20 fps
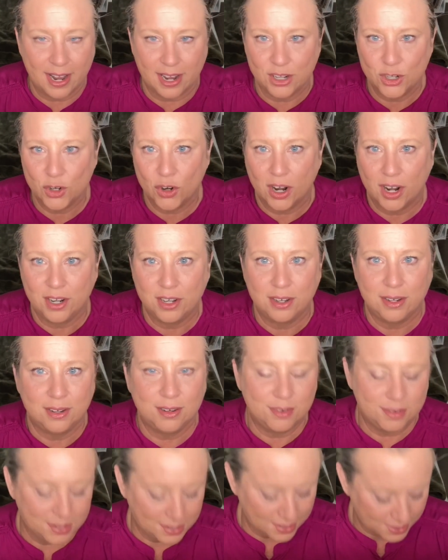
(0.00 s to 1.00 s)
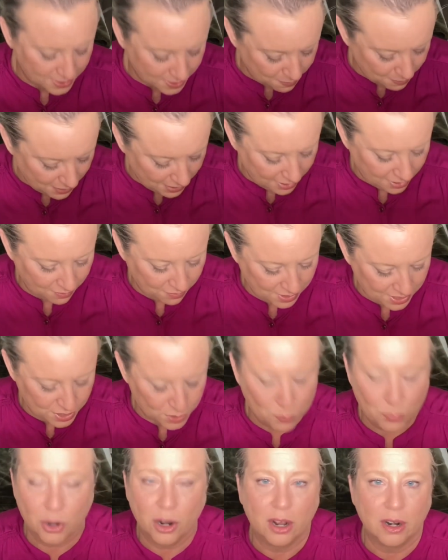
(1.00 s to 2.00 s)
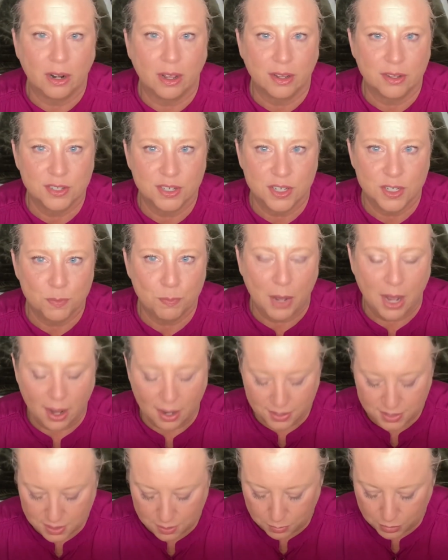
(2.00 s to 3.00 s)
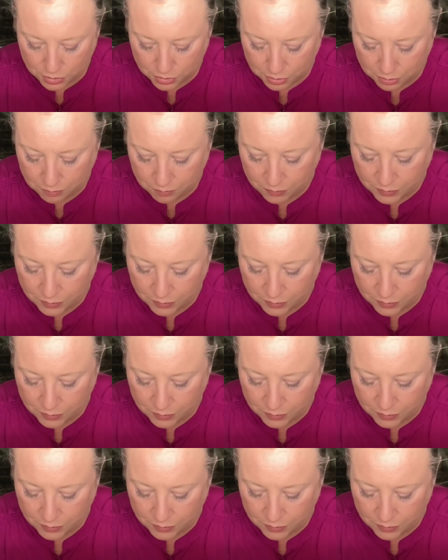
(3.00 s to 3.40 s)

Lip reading: I tried to use as many of these products as possible.